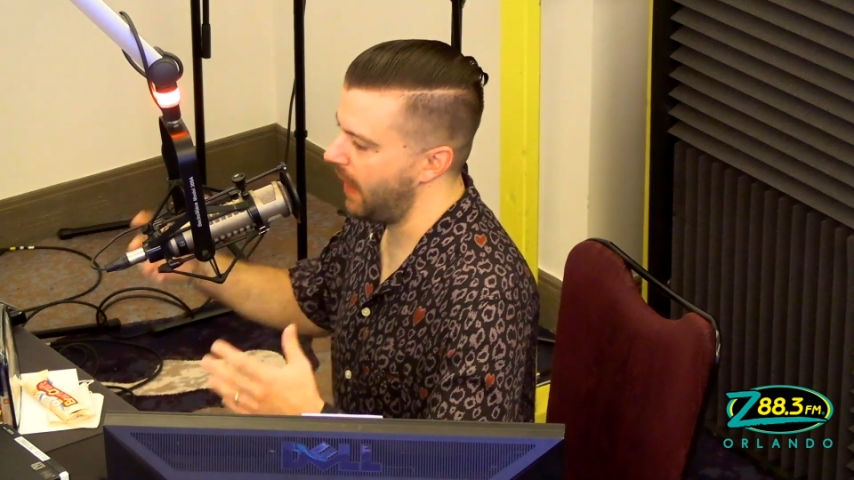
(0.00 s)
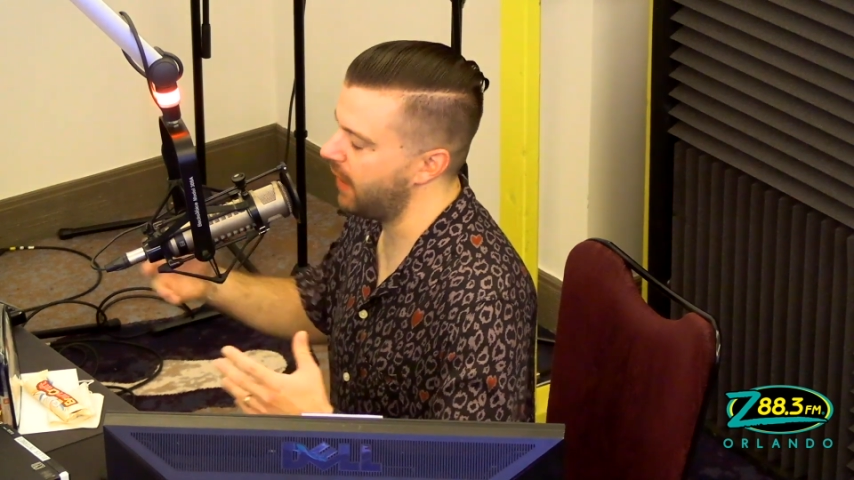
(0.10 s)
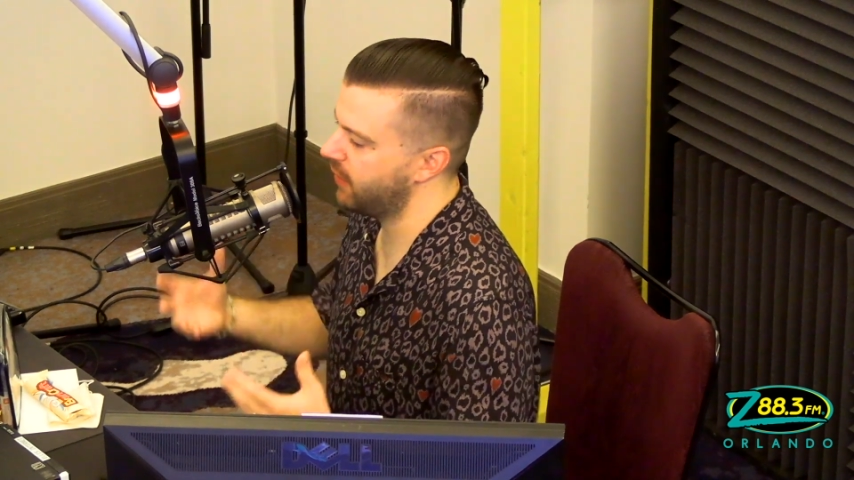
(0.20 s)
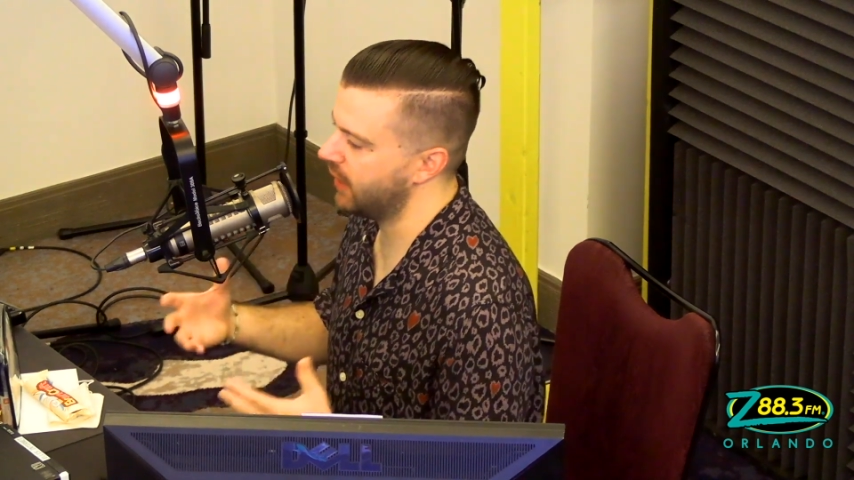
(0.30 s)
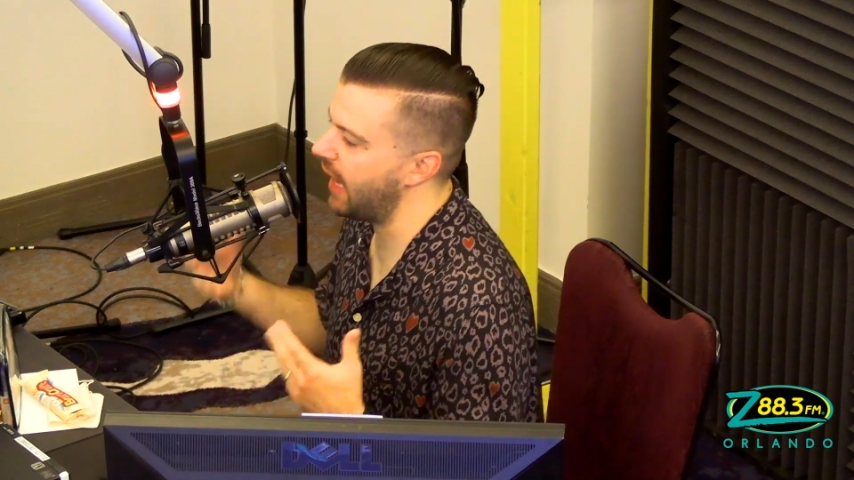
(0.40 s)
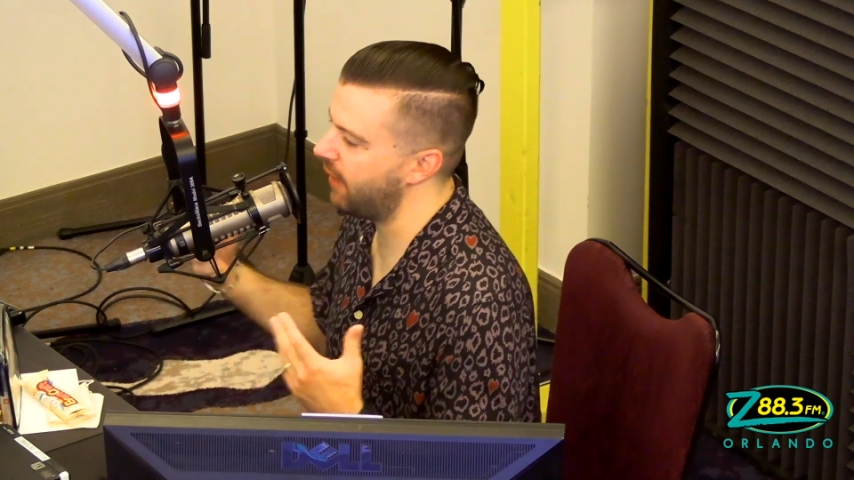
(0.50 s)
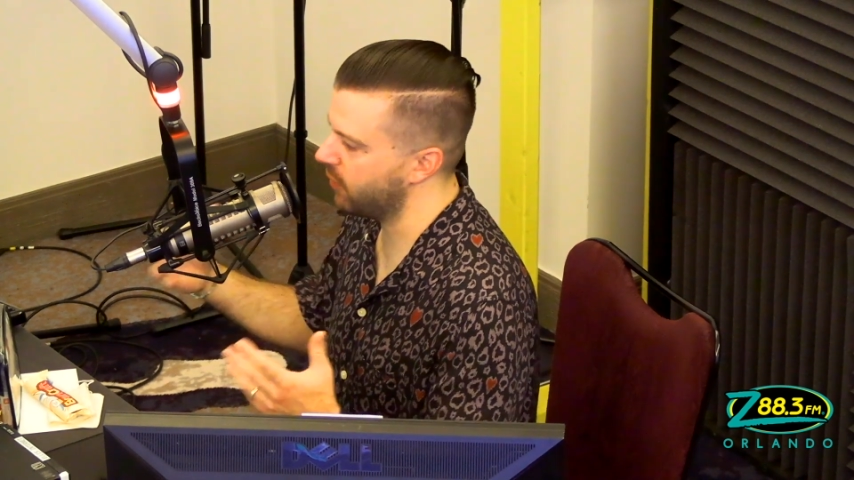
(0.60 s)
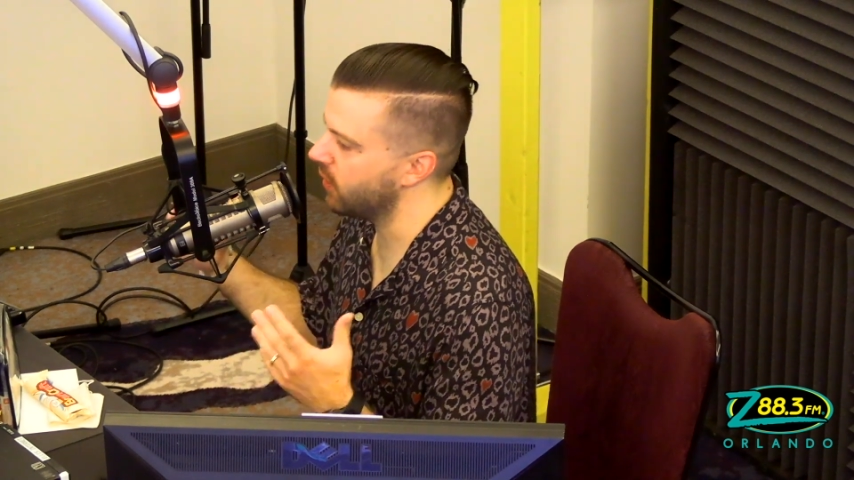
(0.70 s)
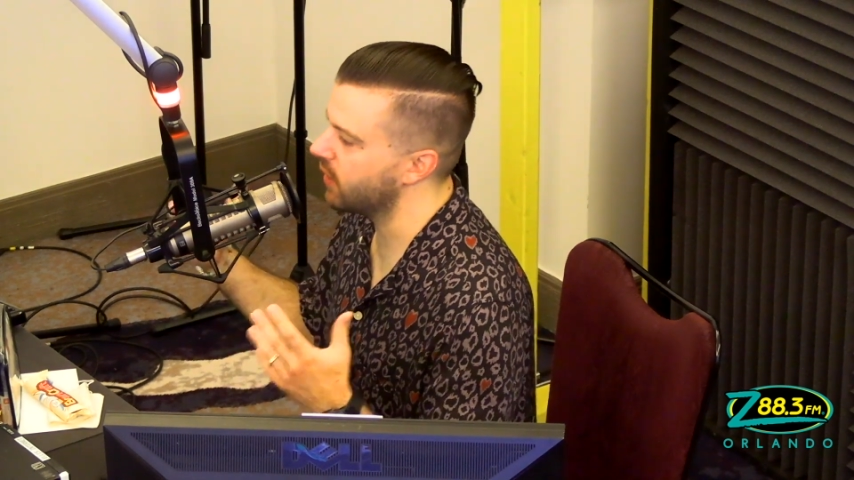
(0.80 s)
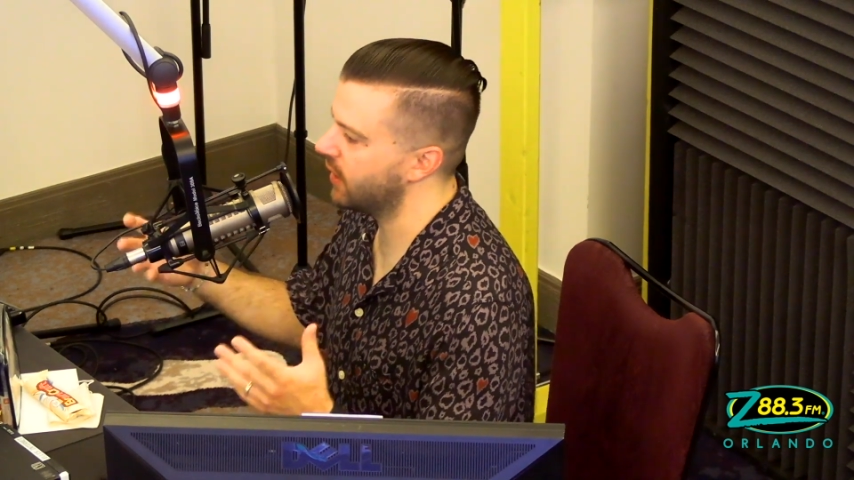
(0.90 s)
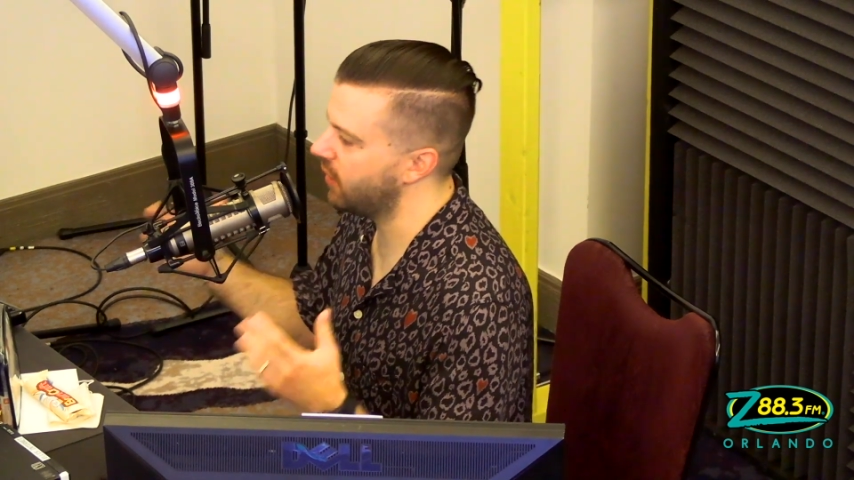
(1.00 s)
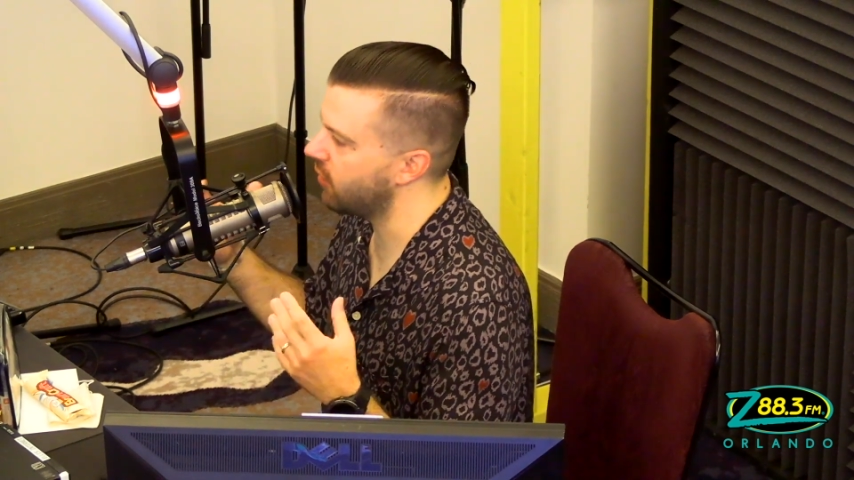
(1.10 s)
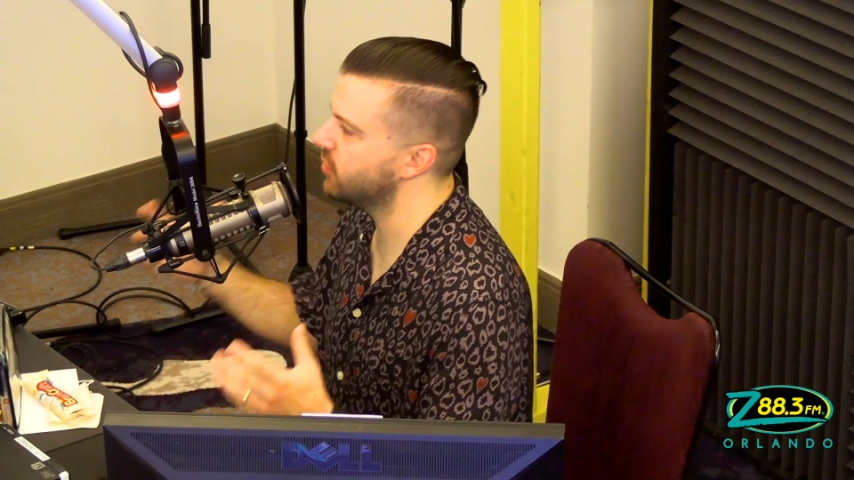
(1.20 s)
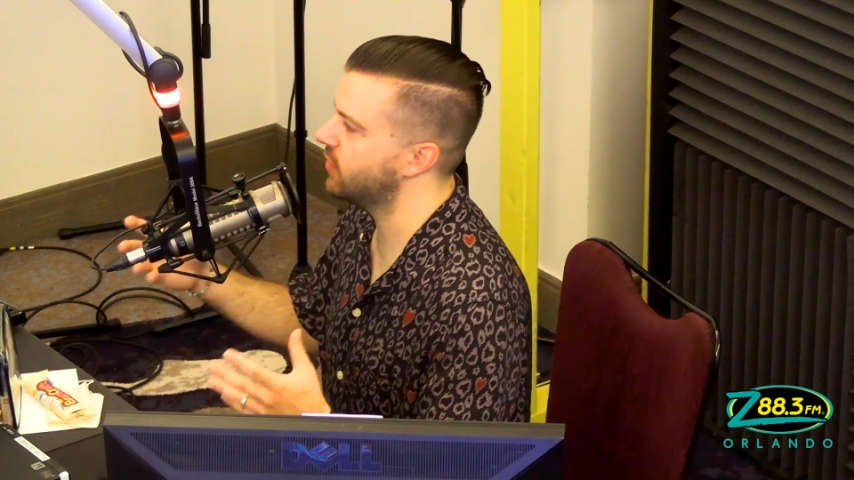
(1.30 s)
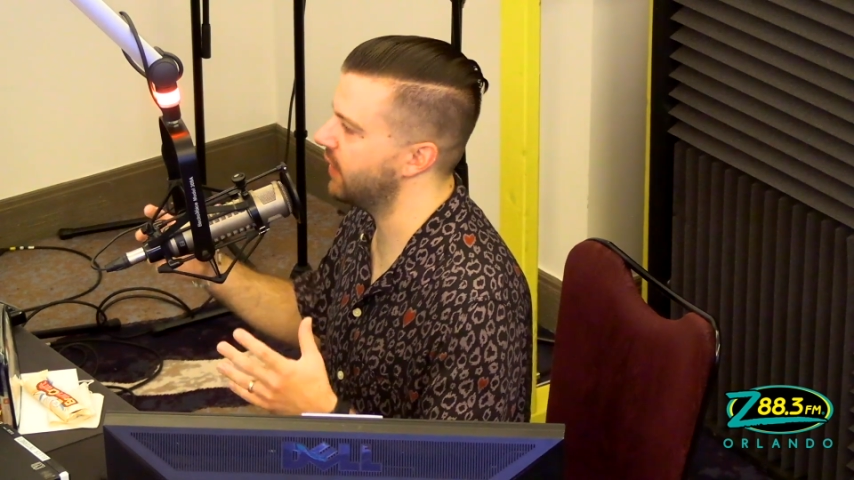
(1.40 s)
I think everyone can
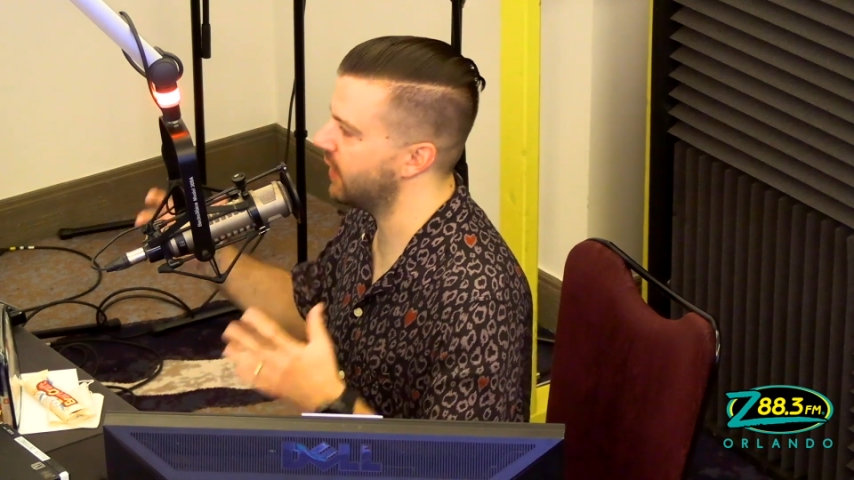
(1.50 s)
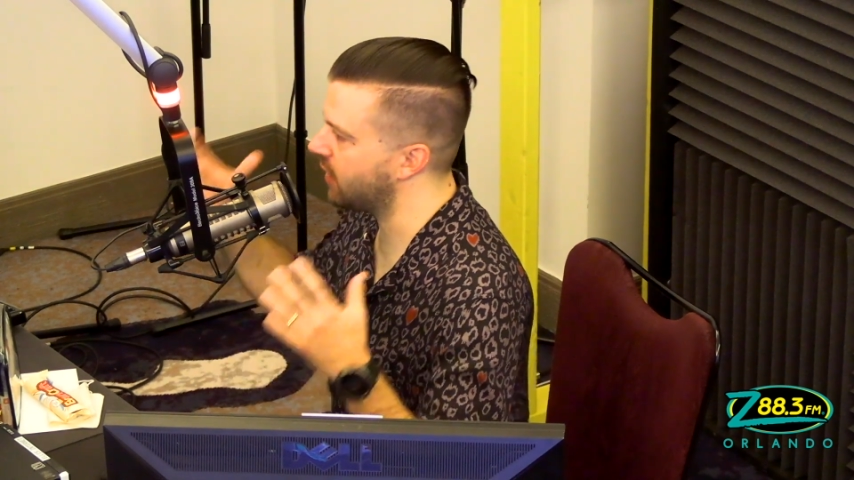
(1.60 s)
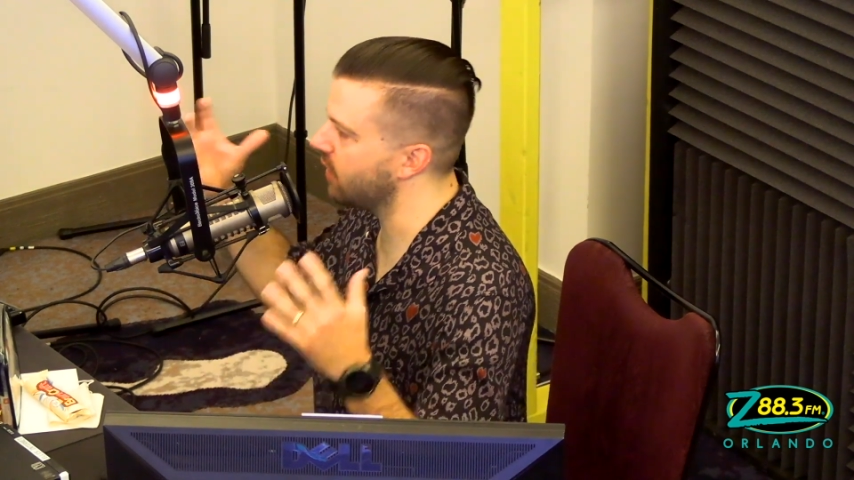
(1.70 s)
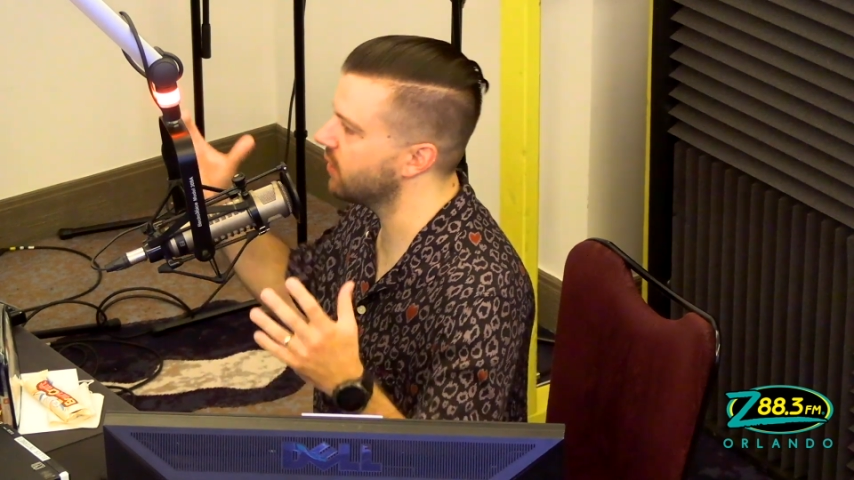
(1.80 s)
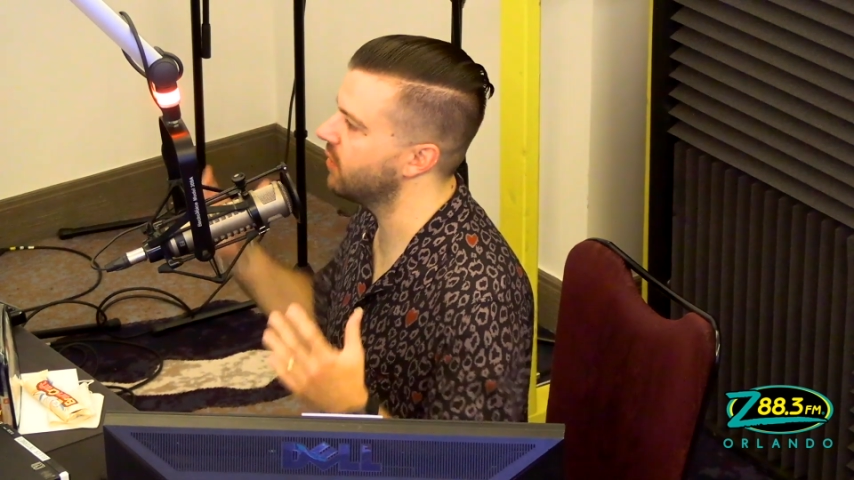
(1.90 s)
understand that God